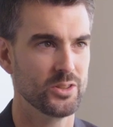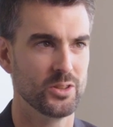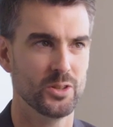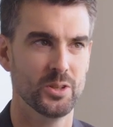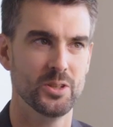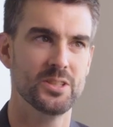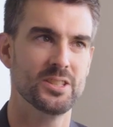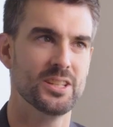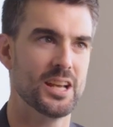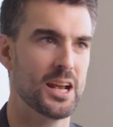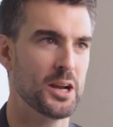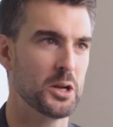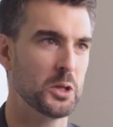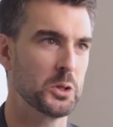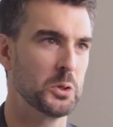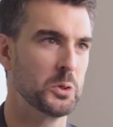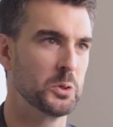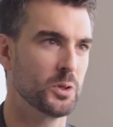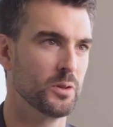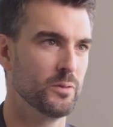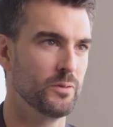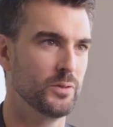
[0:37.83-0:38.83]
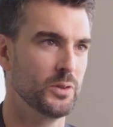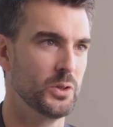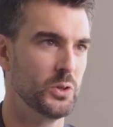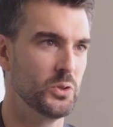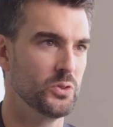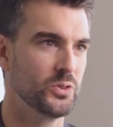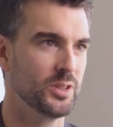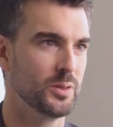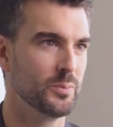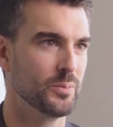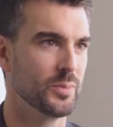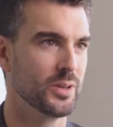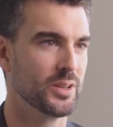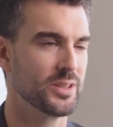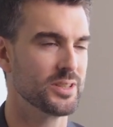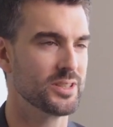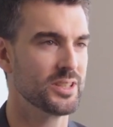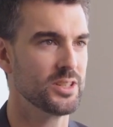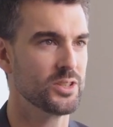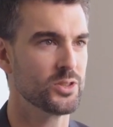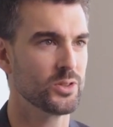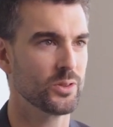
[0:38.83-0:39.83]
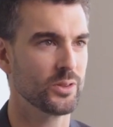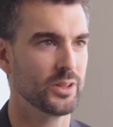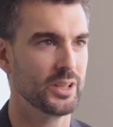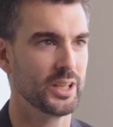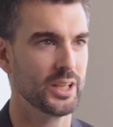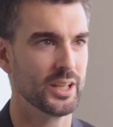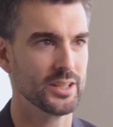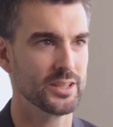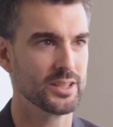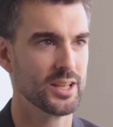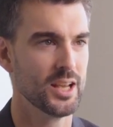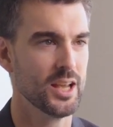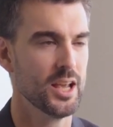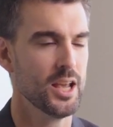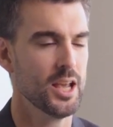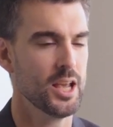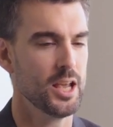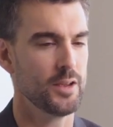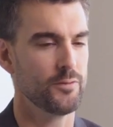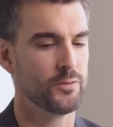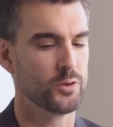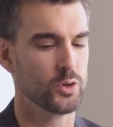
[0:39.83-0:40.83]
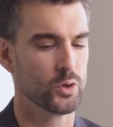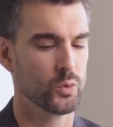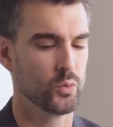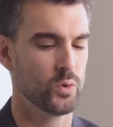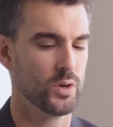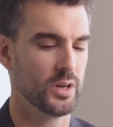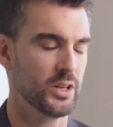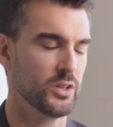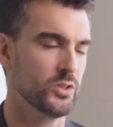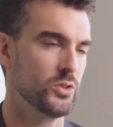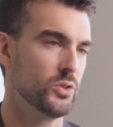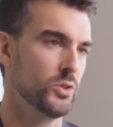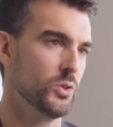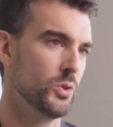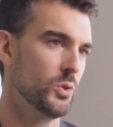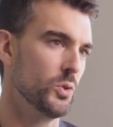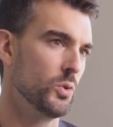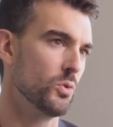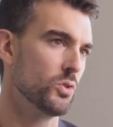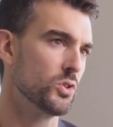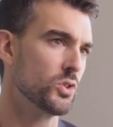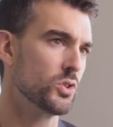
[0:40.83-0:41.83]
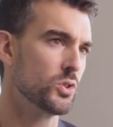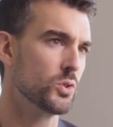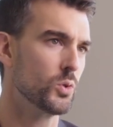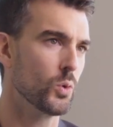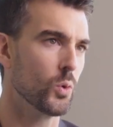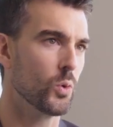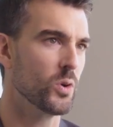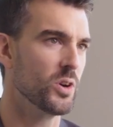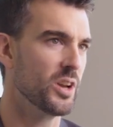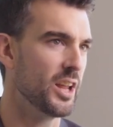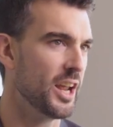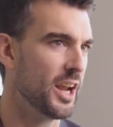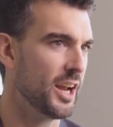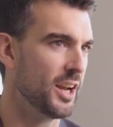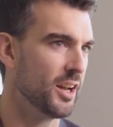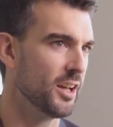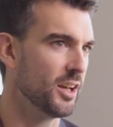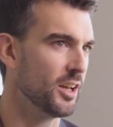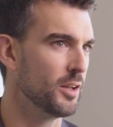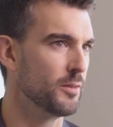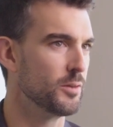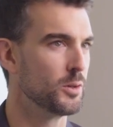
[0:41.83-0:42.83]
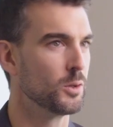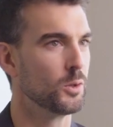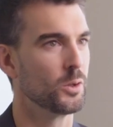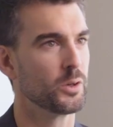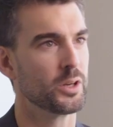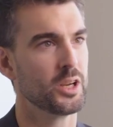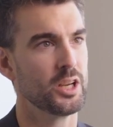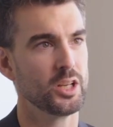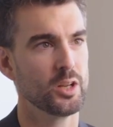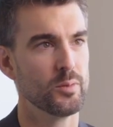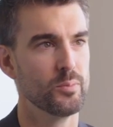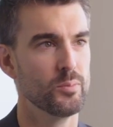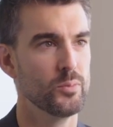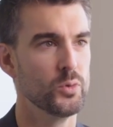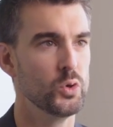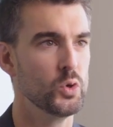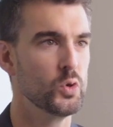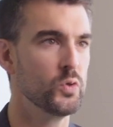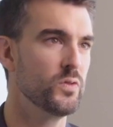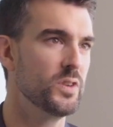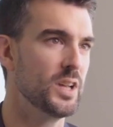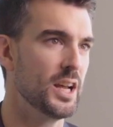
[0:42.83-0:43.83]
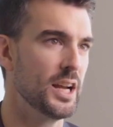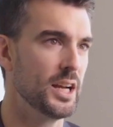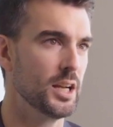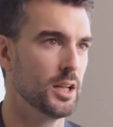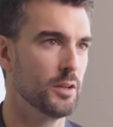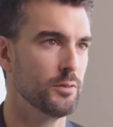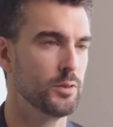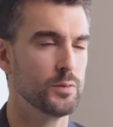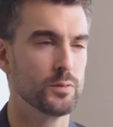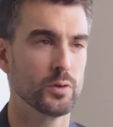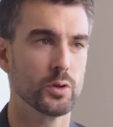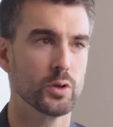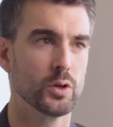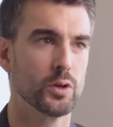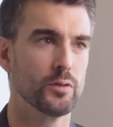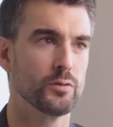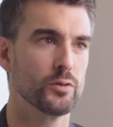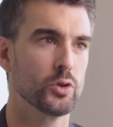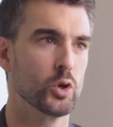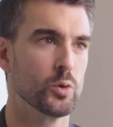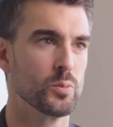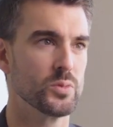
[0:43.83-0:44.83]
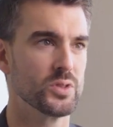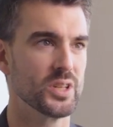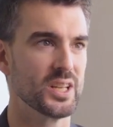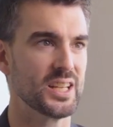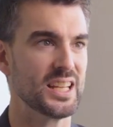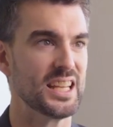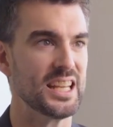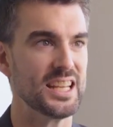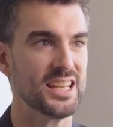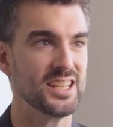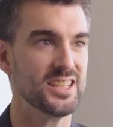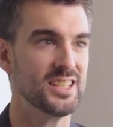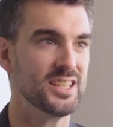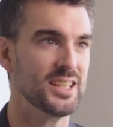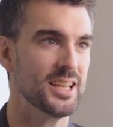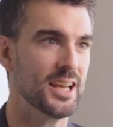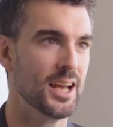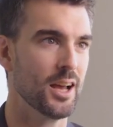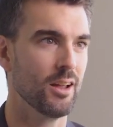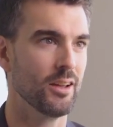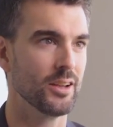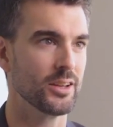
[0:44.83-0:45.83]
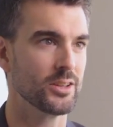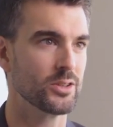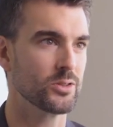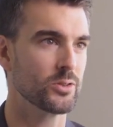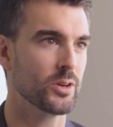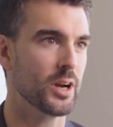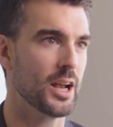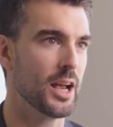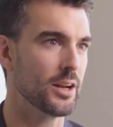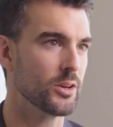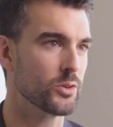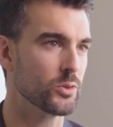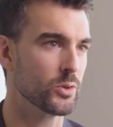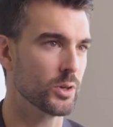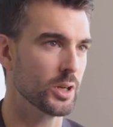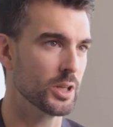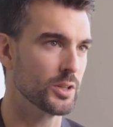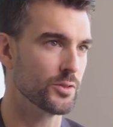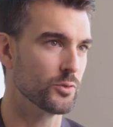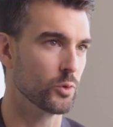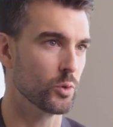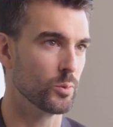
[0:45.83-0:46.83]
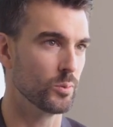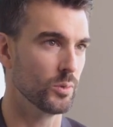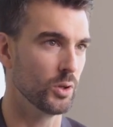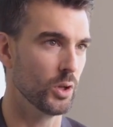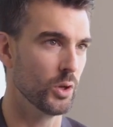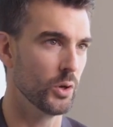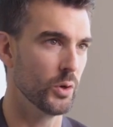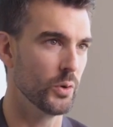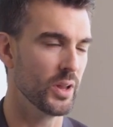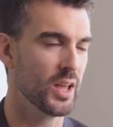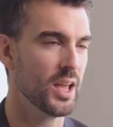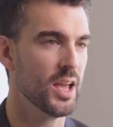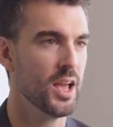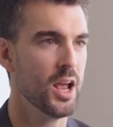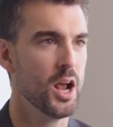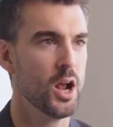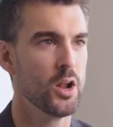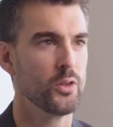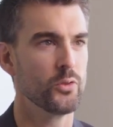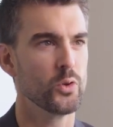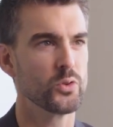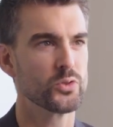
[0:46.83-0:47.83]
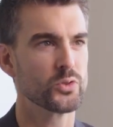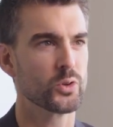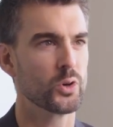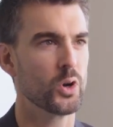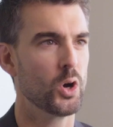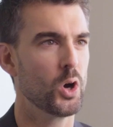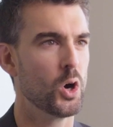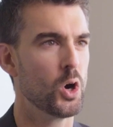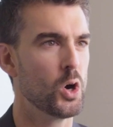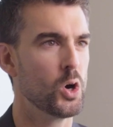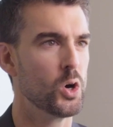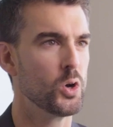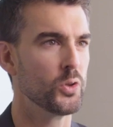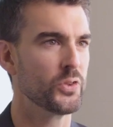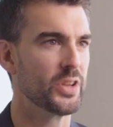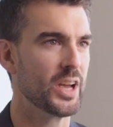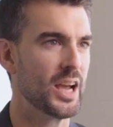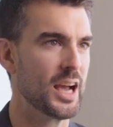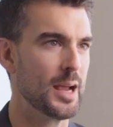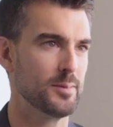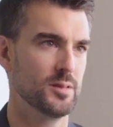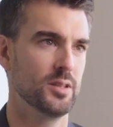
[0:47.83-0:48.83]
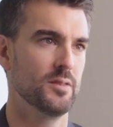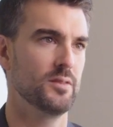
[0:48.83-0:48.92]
could sound a little confusing, but essentially it's if you're wanting to store data, if you're looking to move data, if you've heard of terms like ETL, extract, transform, load, those are all types